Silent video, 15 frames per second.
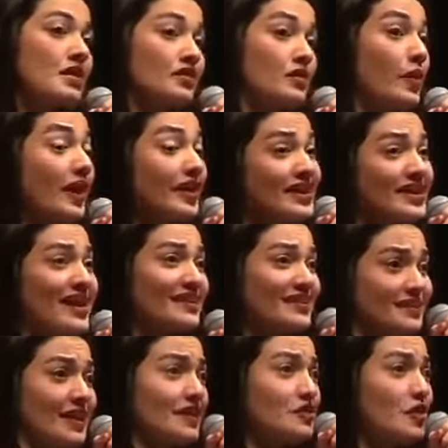The very
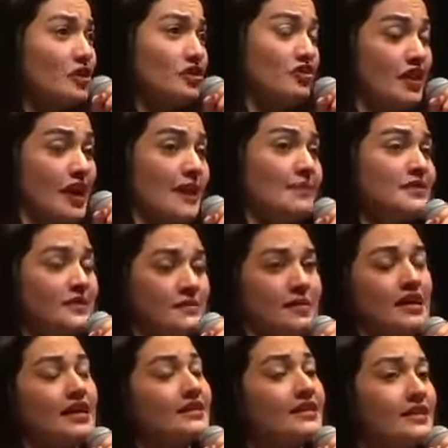next day, doctor came to
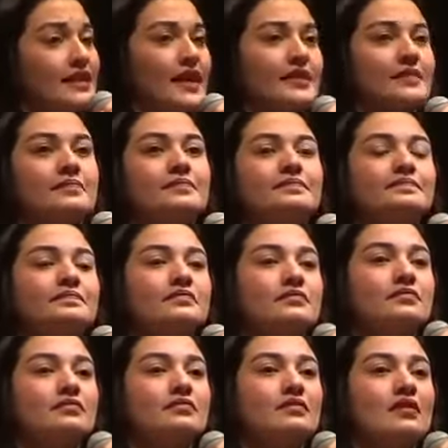me and said,
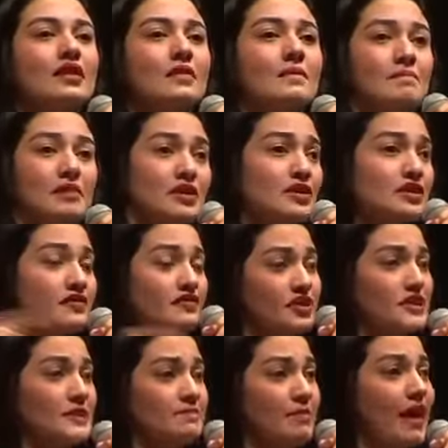because of
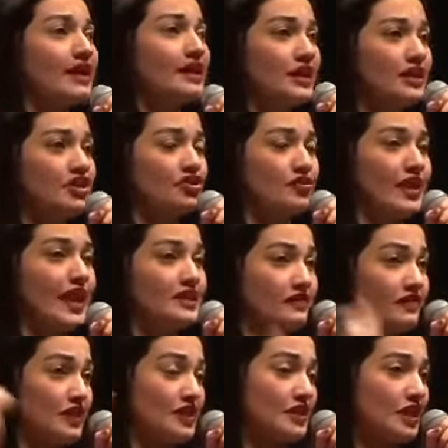your spine injury and the
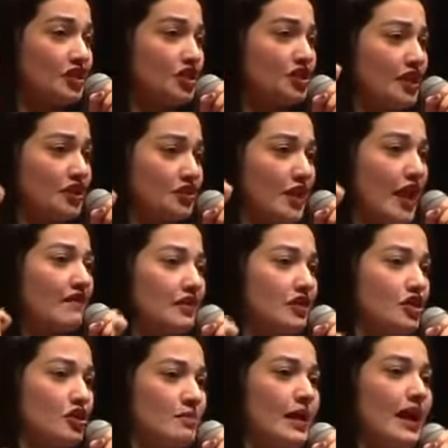fixation that you have
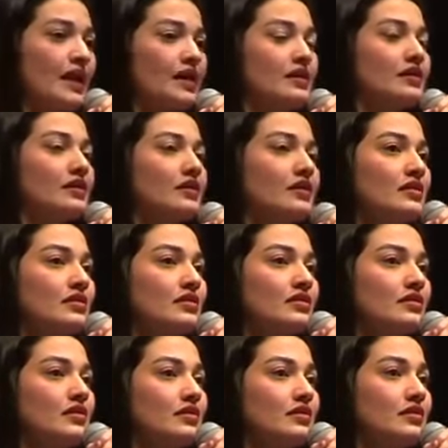in your back,
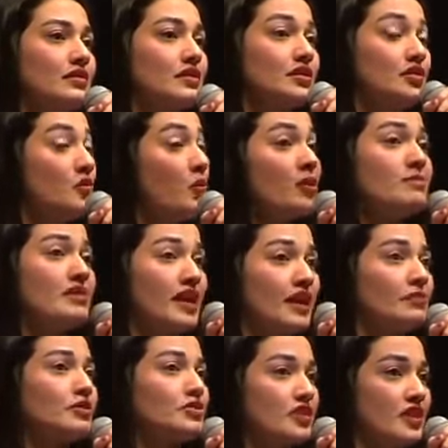you won't be
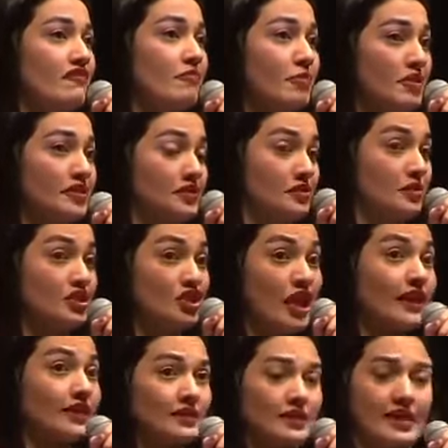able to give birth to a
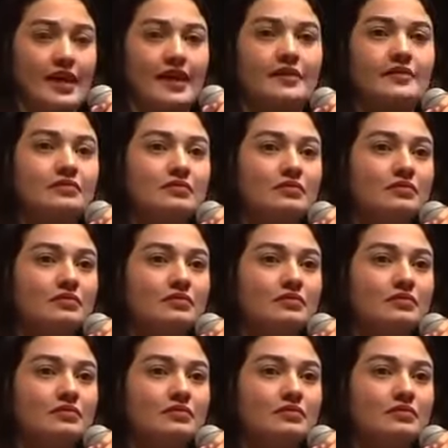child again.